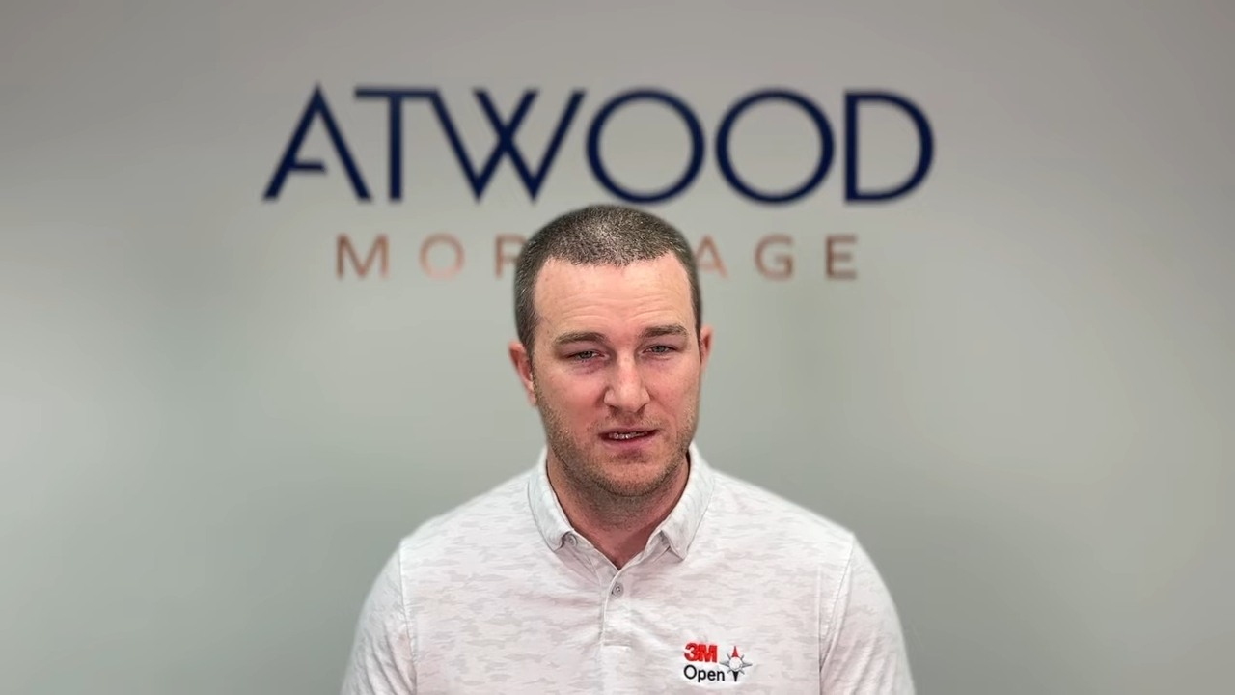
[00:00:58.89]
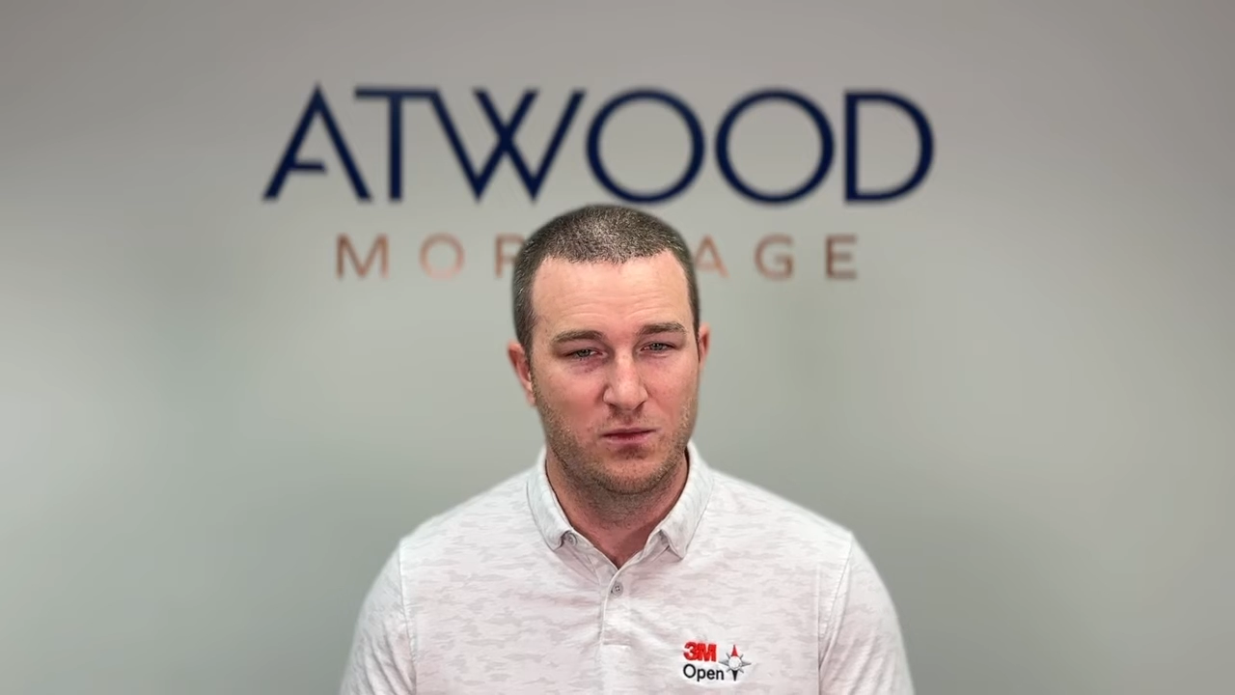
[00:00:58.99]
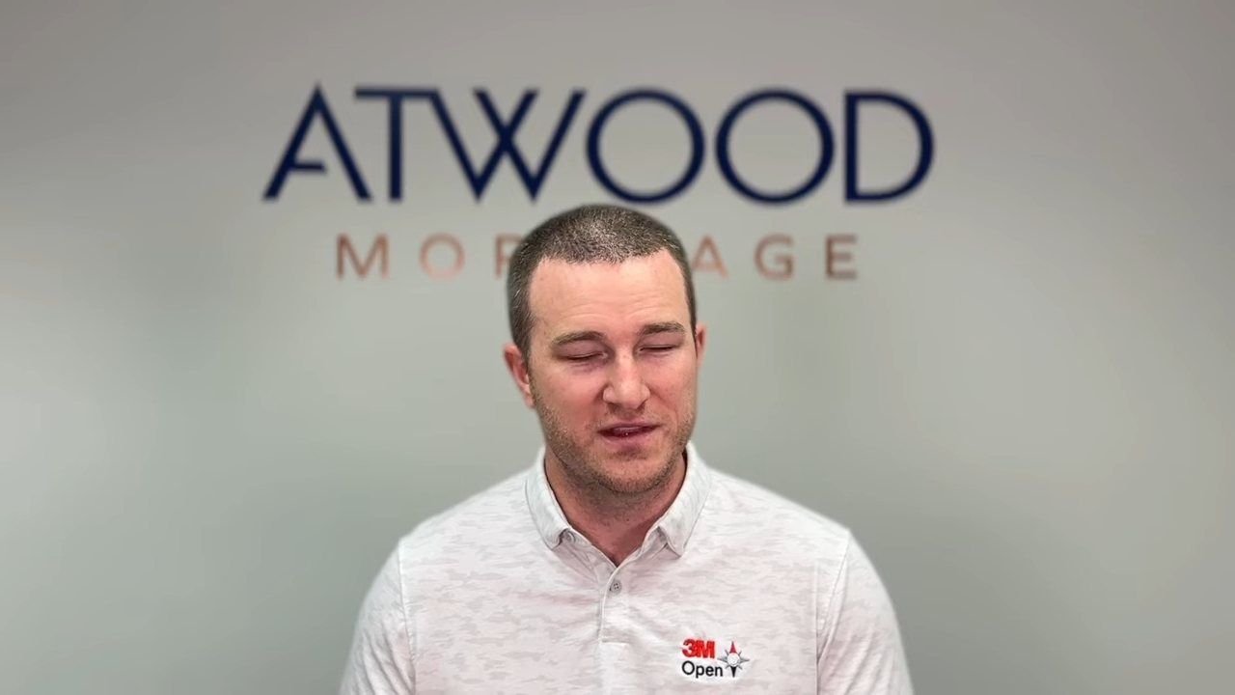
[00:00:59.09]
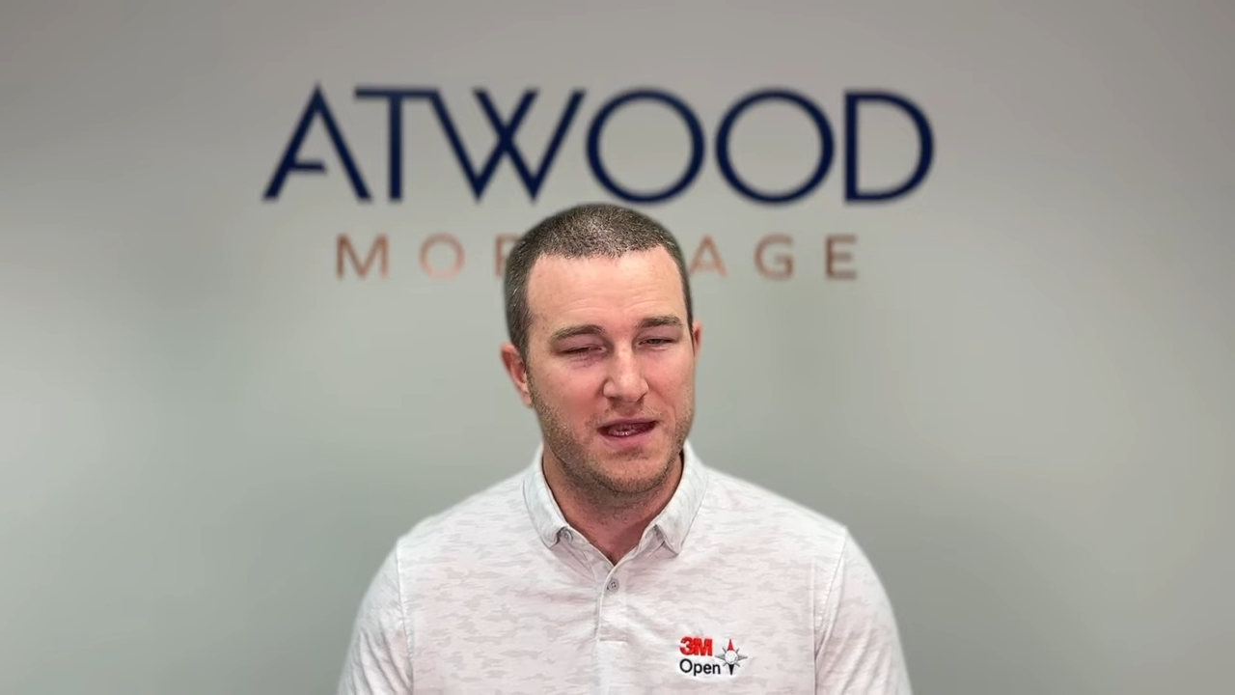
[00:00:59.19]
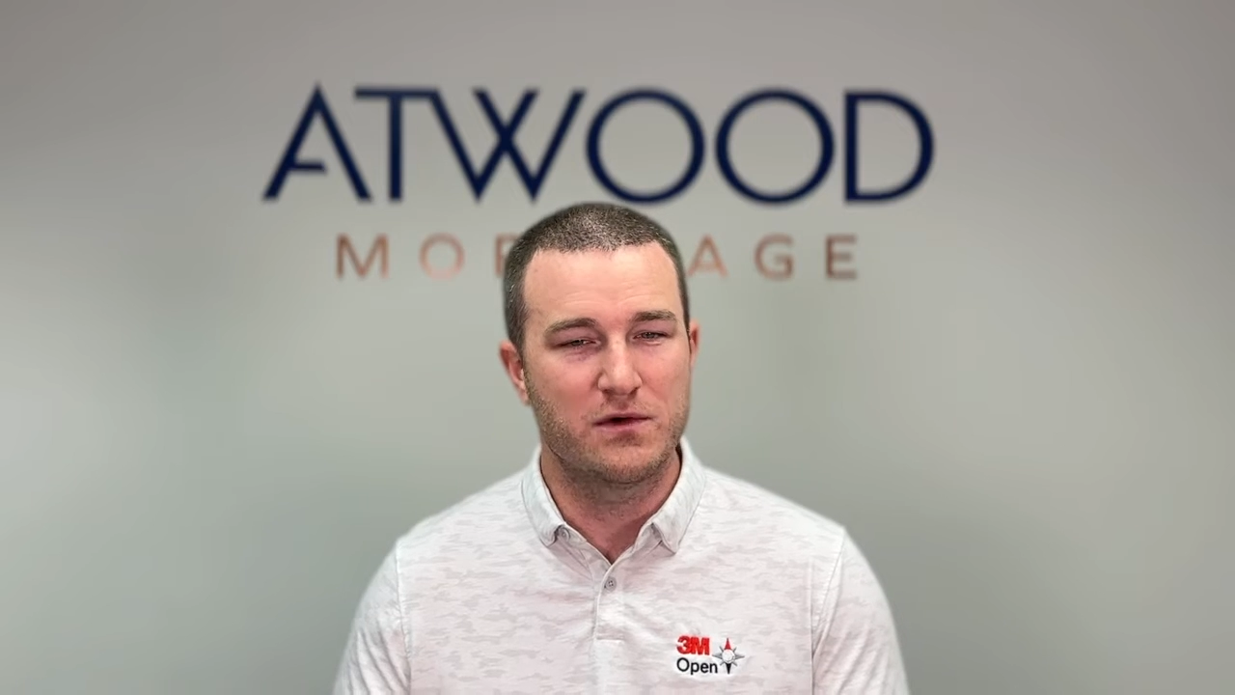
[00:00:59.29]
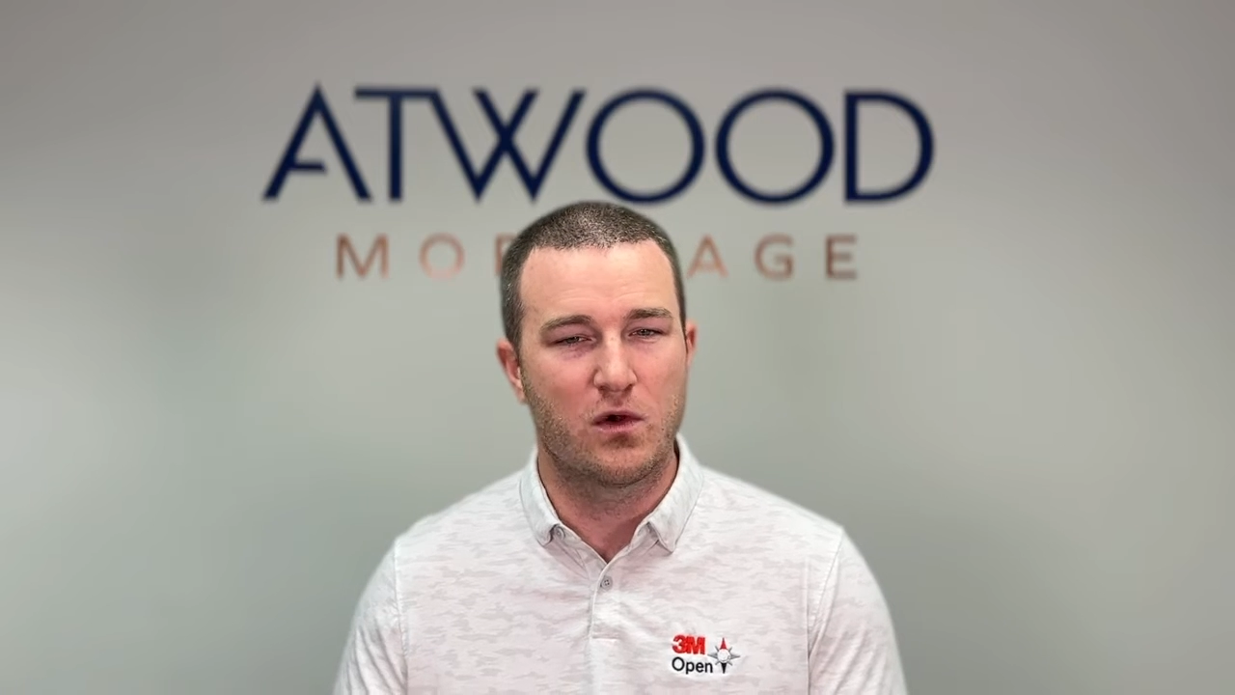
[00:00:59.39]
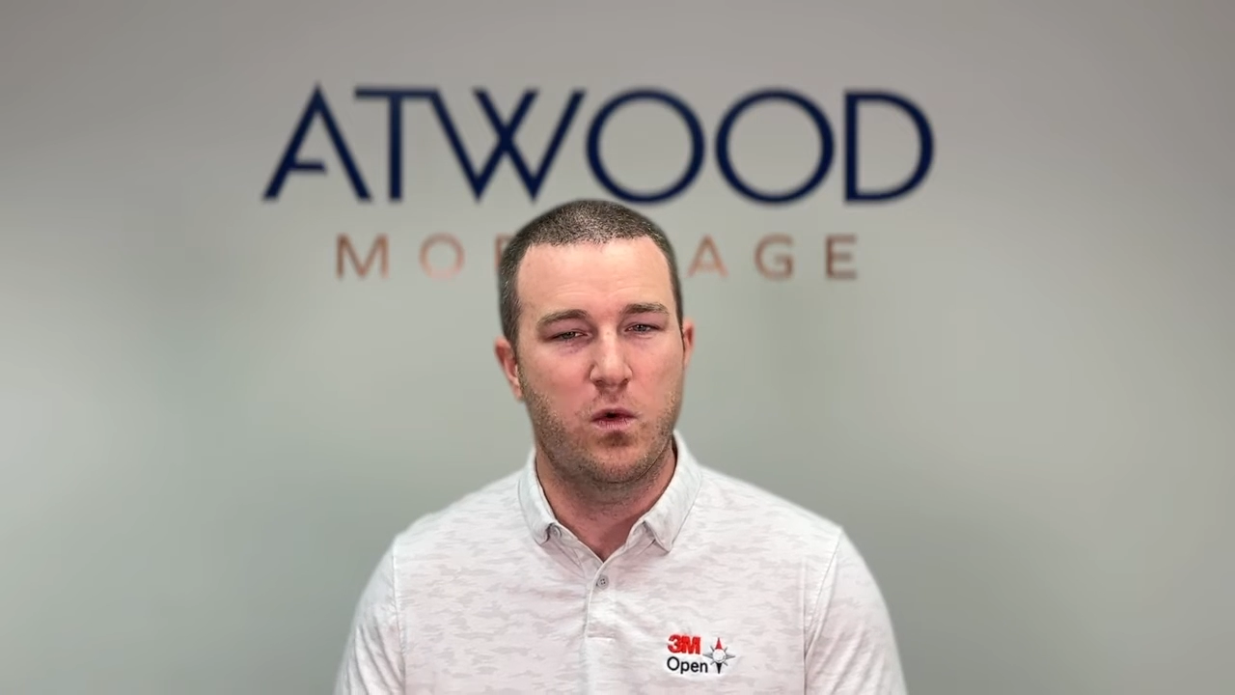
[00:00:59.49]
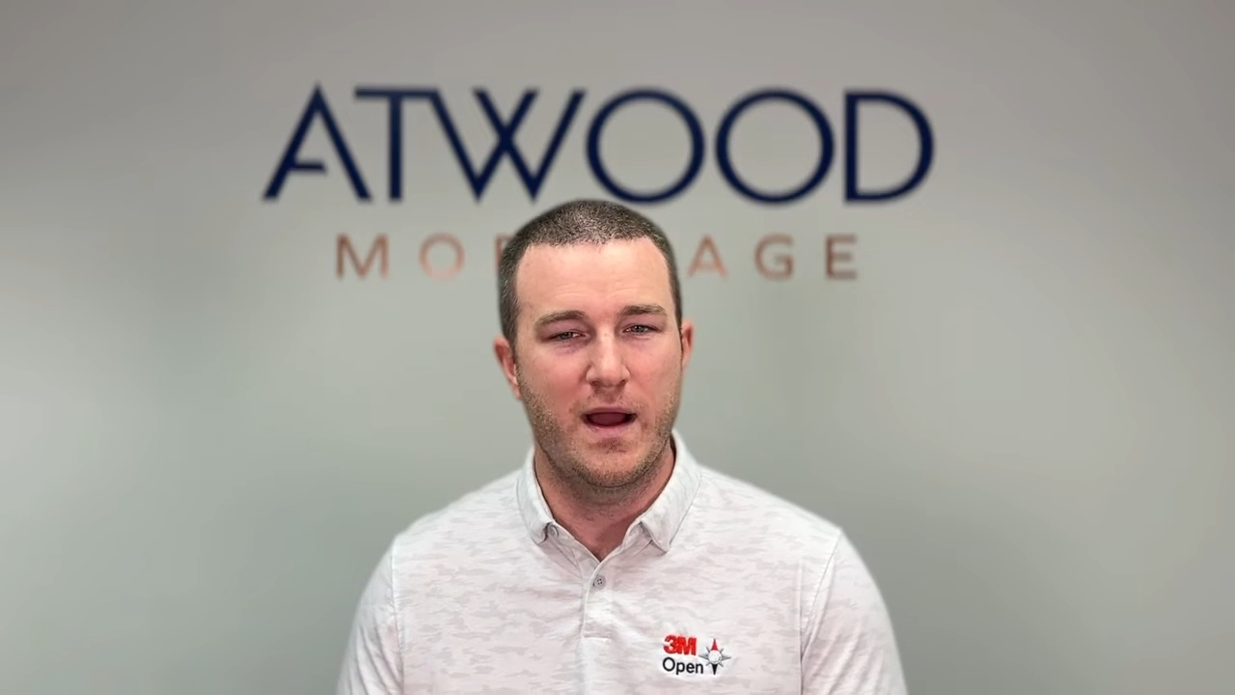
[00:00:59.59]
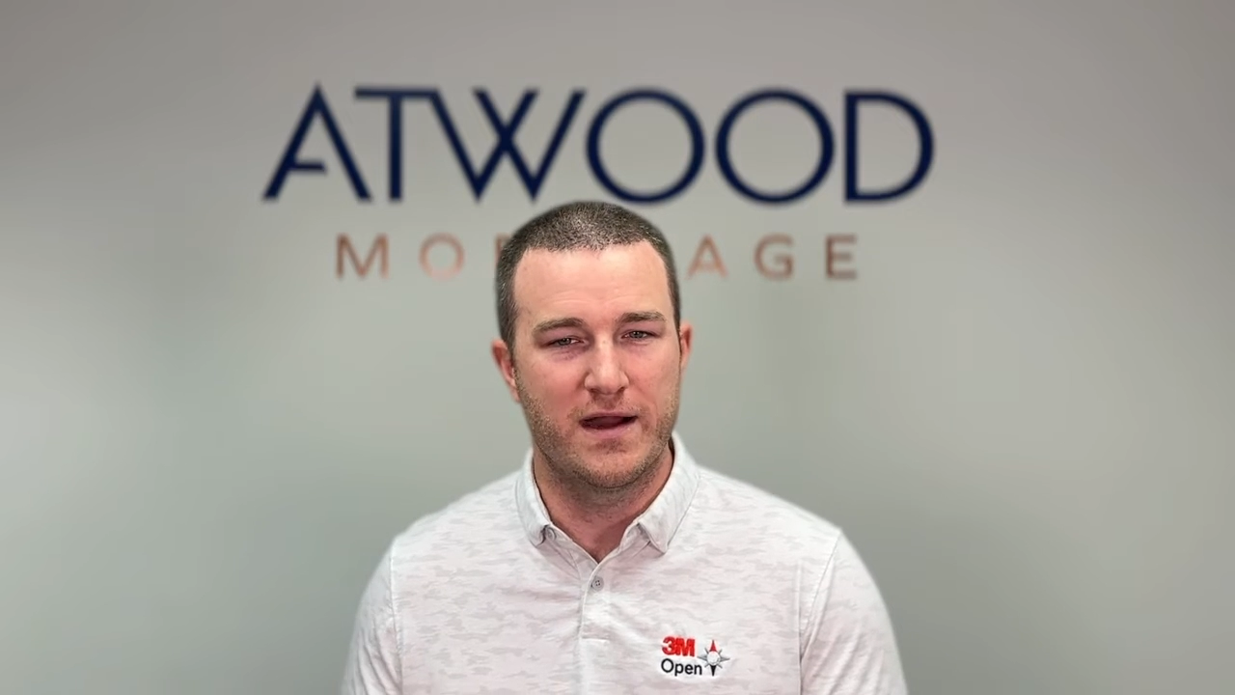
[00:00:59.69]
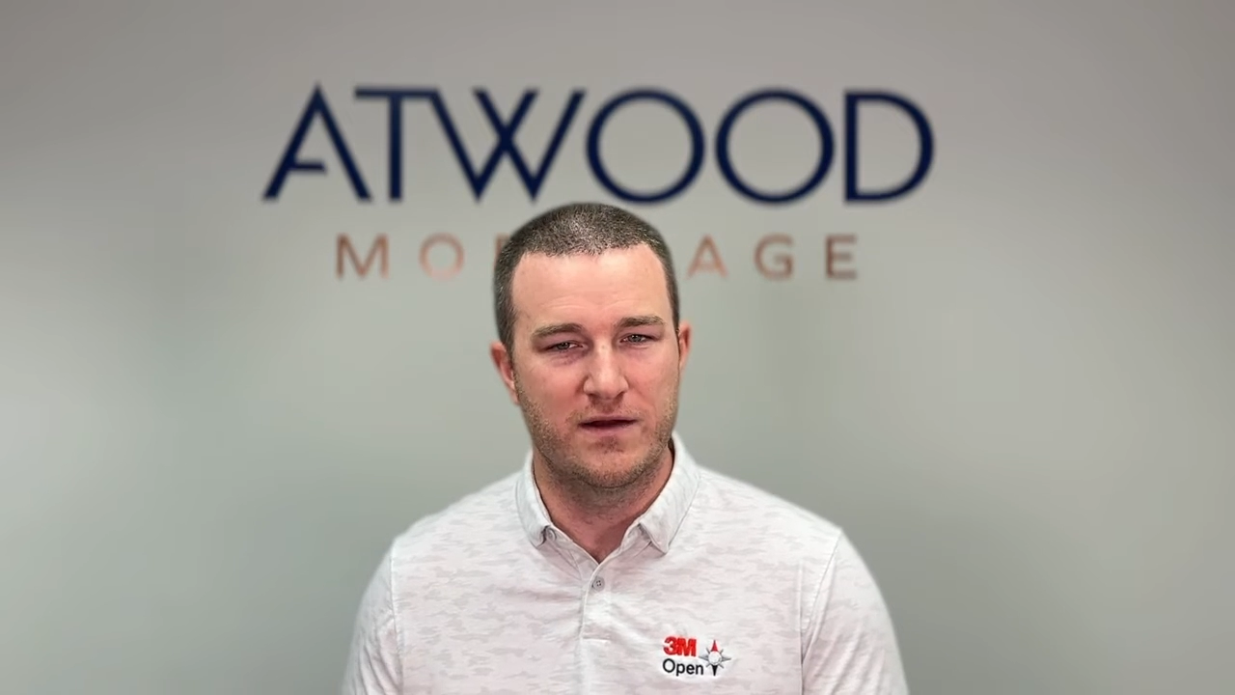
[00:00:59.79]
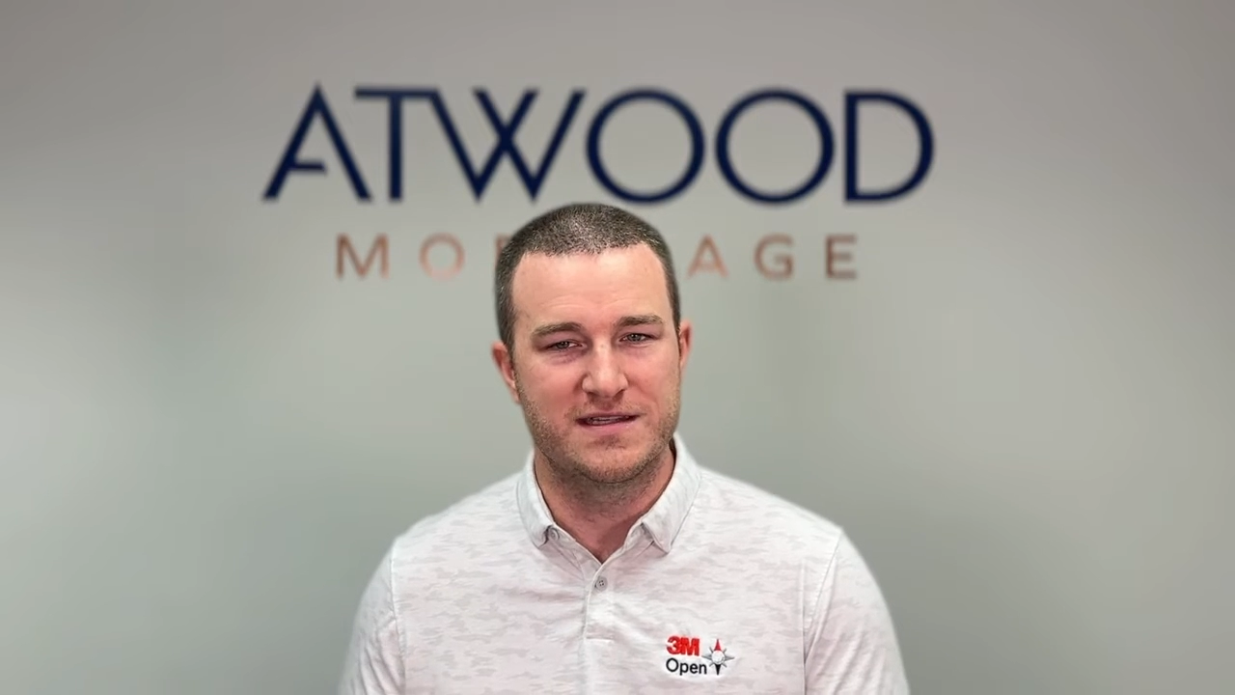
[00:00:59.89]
What they require